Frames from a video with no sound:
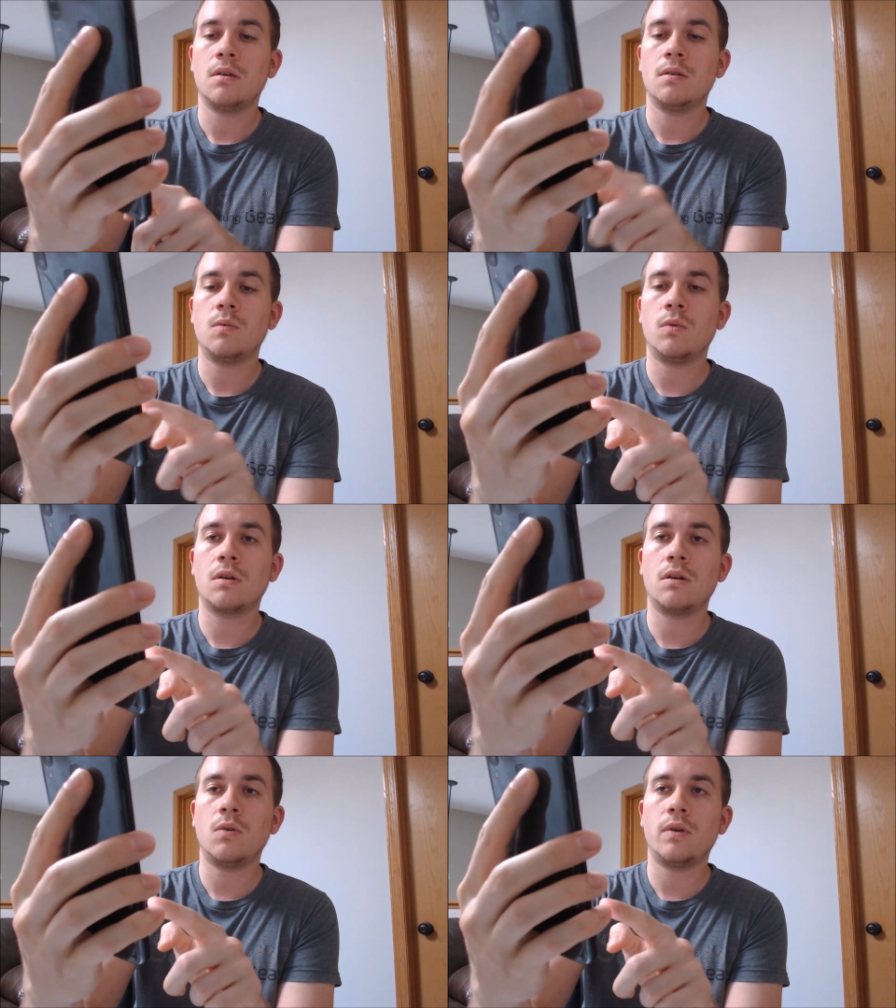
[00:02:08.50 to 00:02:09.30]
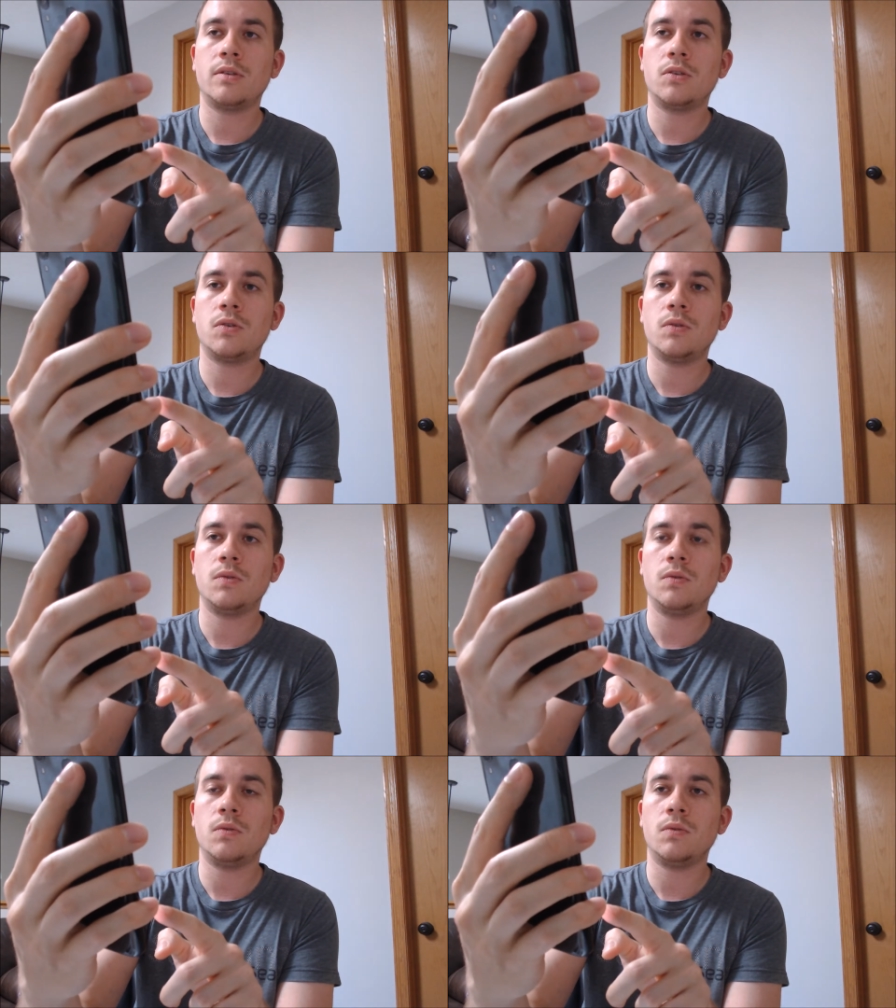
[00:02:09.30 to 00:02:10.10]
We're going
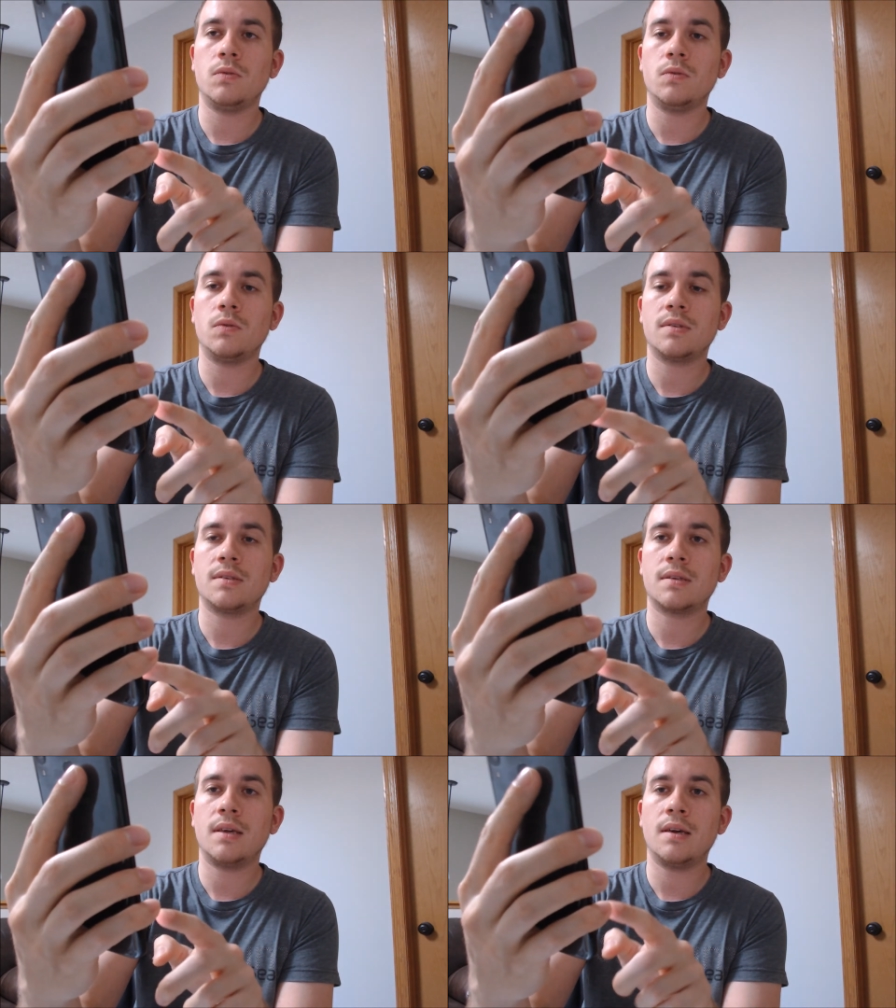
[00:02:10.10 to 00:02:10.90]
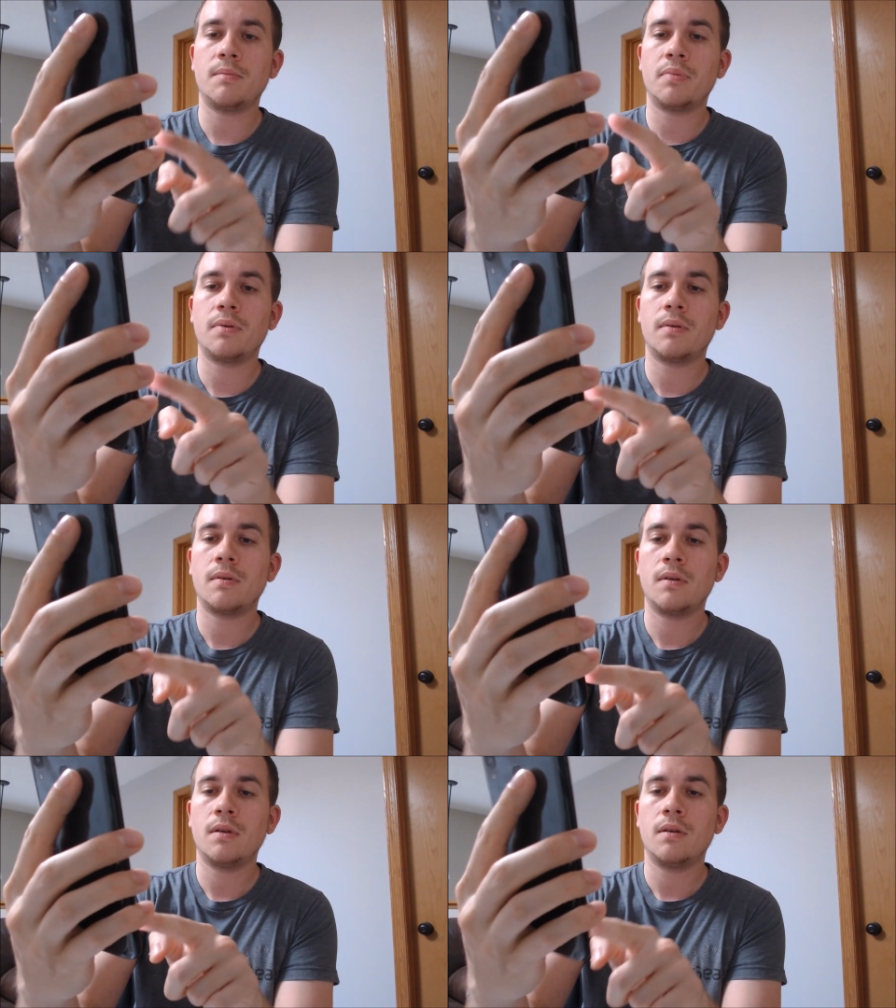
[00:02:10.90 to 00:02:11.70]
to skip
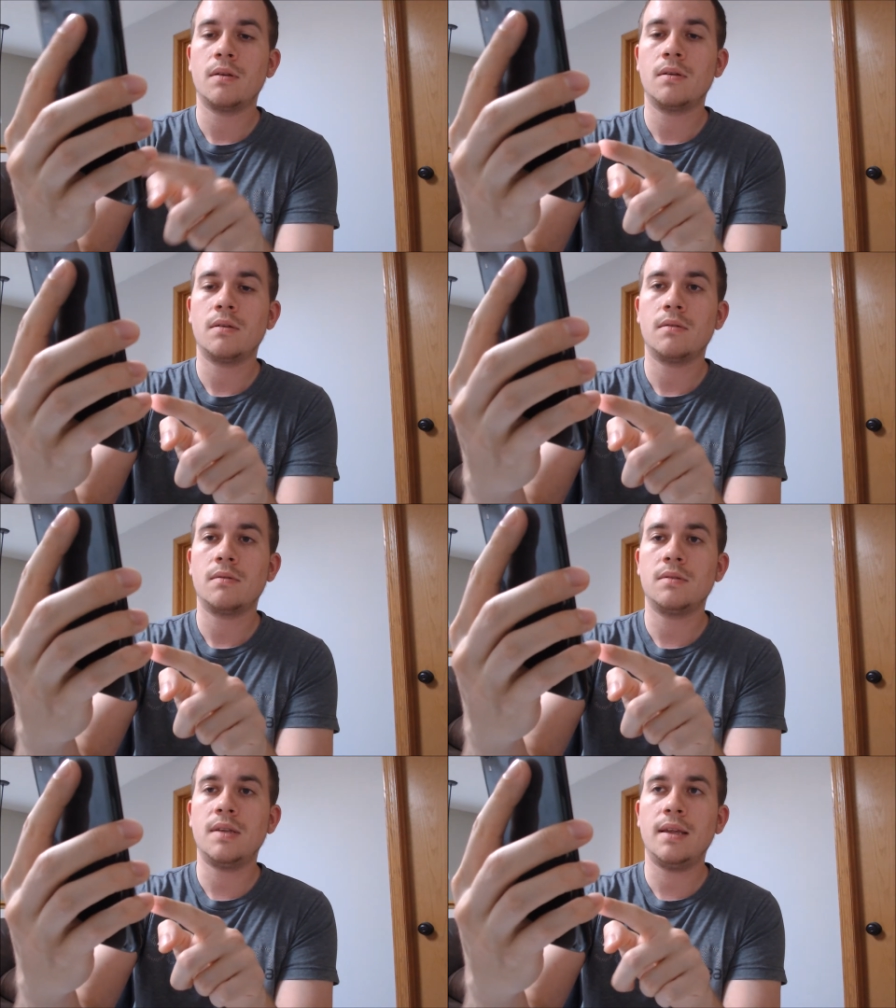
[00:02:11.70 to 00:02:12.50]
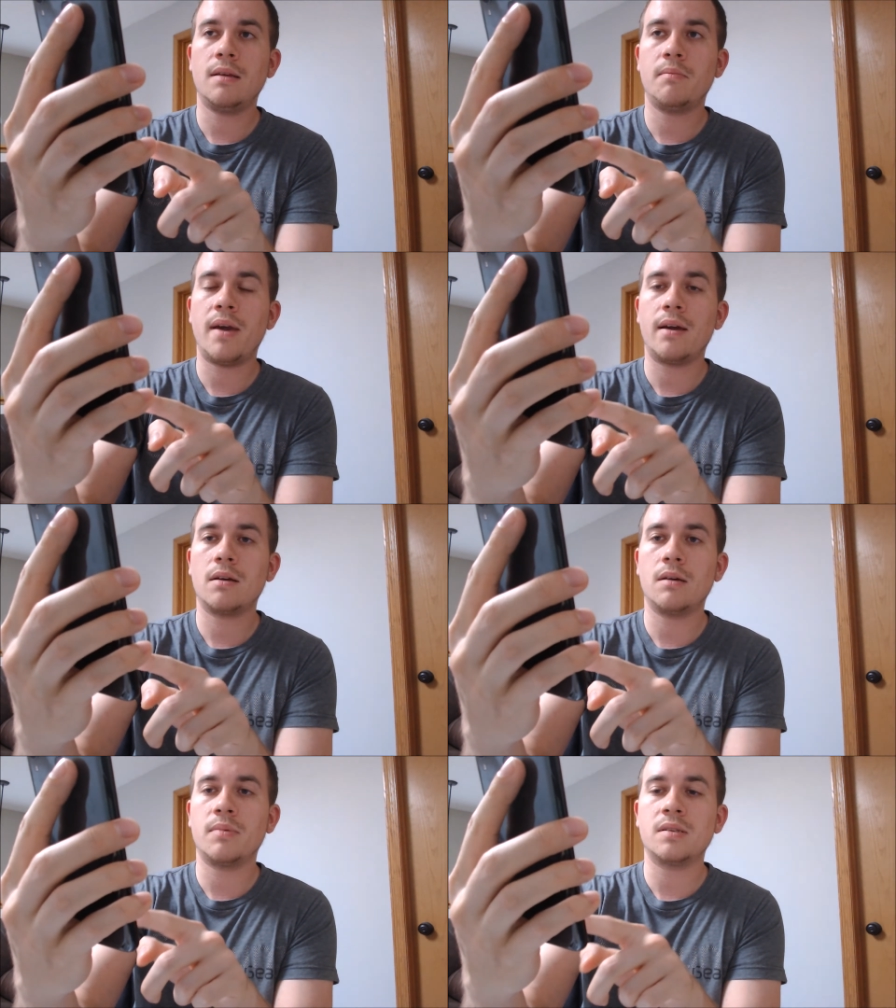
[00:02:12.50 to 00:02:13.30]
data
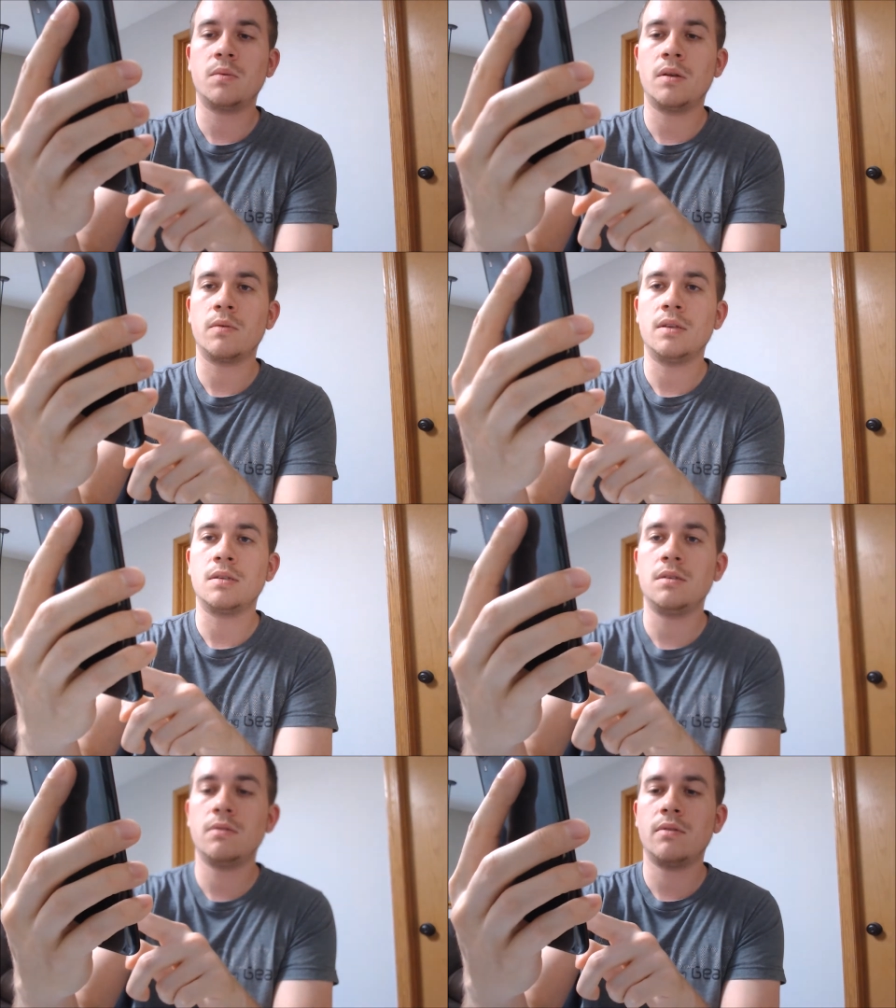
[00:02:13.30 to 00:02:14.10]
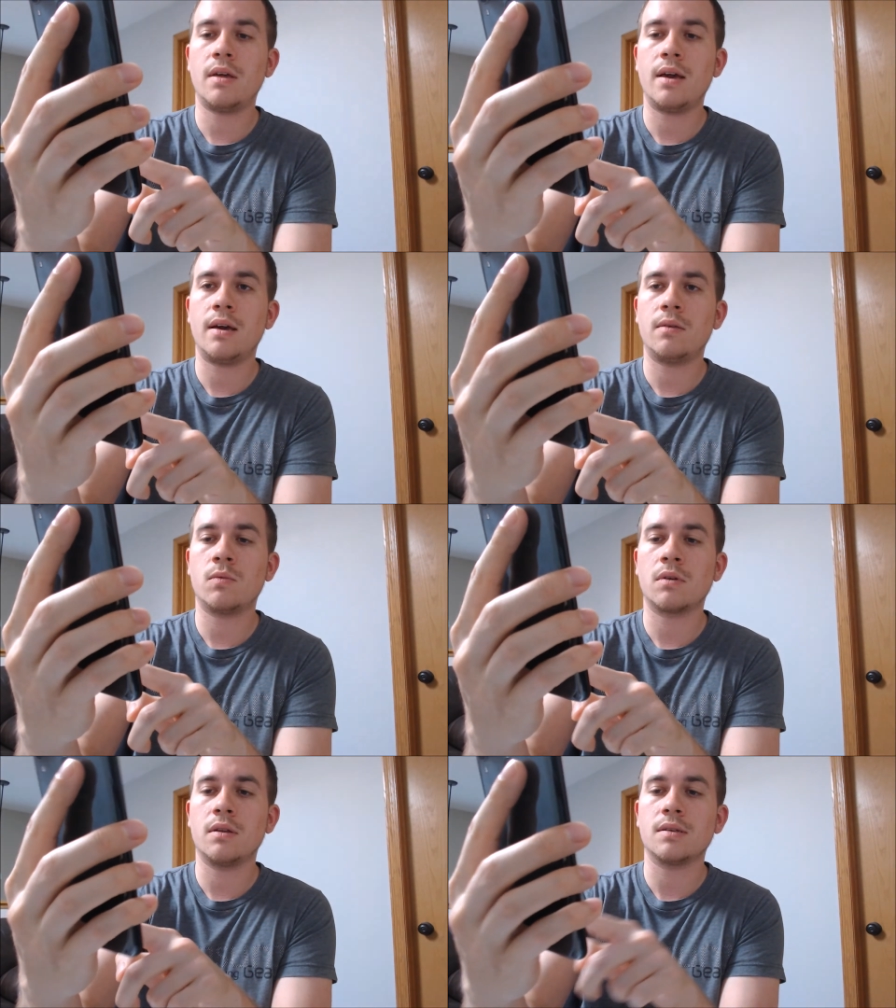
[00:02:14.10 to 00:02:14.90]
backup because we don't need to do that.
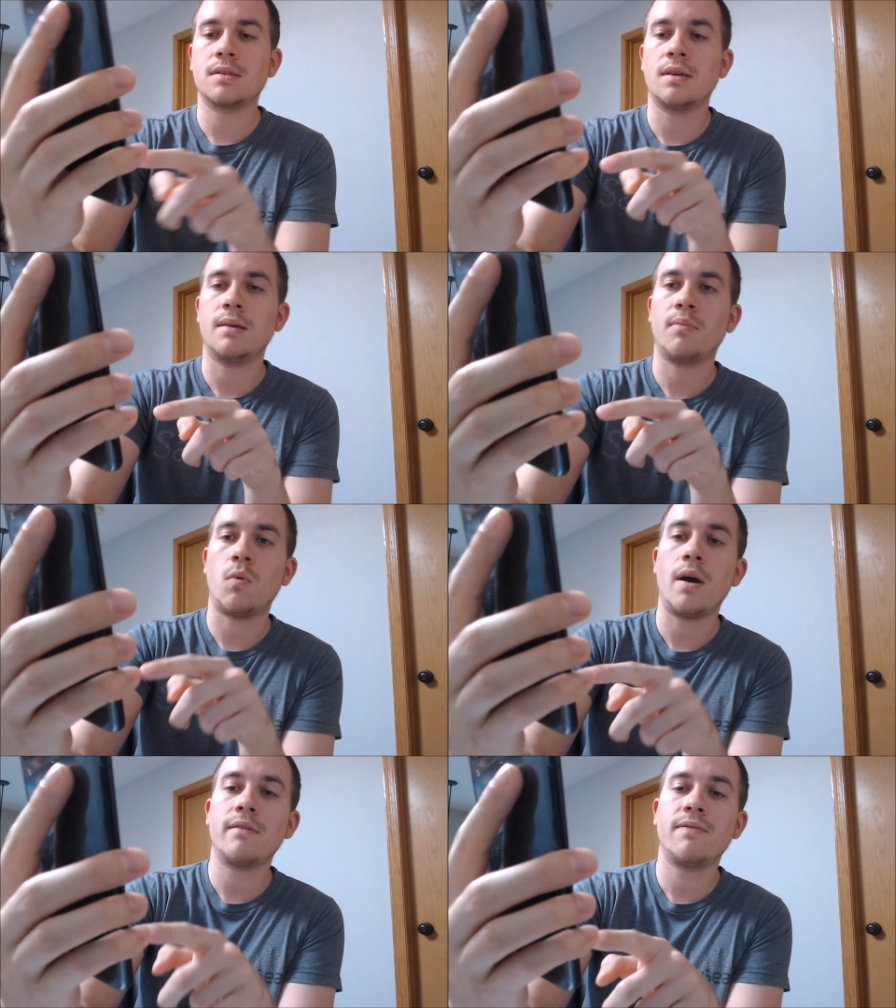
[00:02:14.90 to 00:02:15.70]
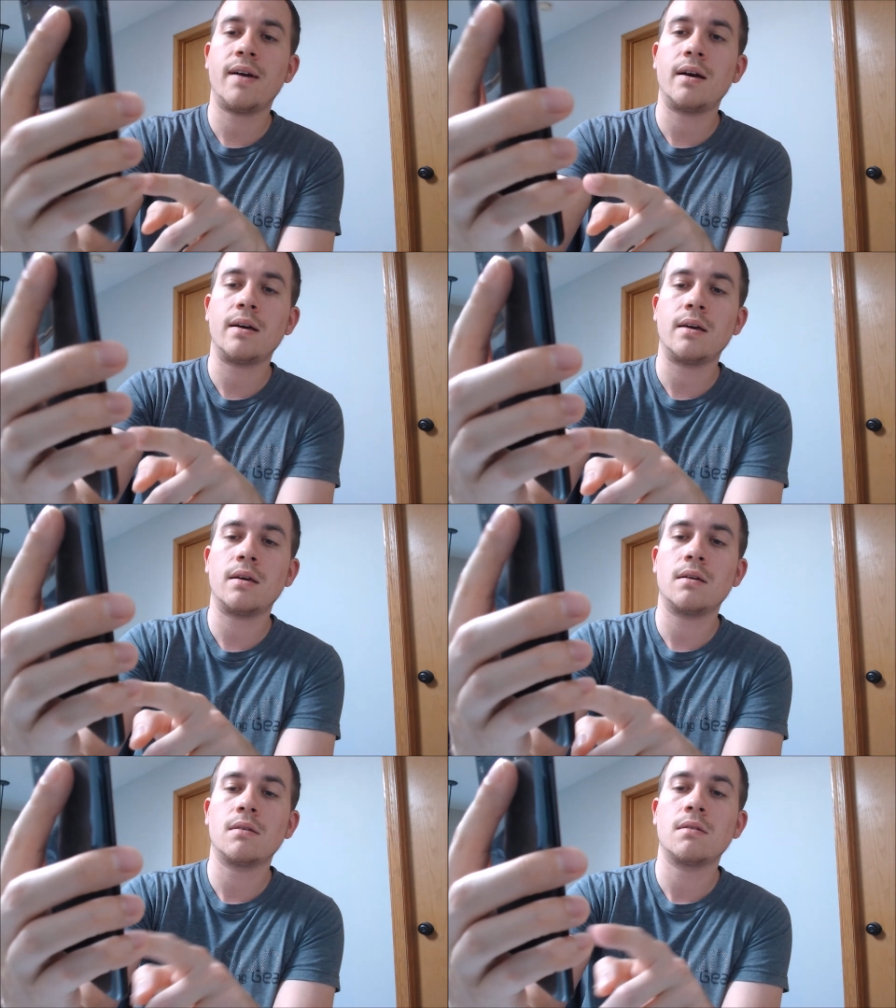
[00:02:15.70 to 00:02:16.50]
We're going to skip Wi-Fi.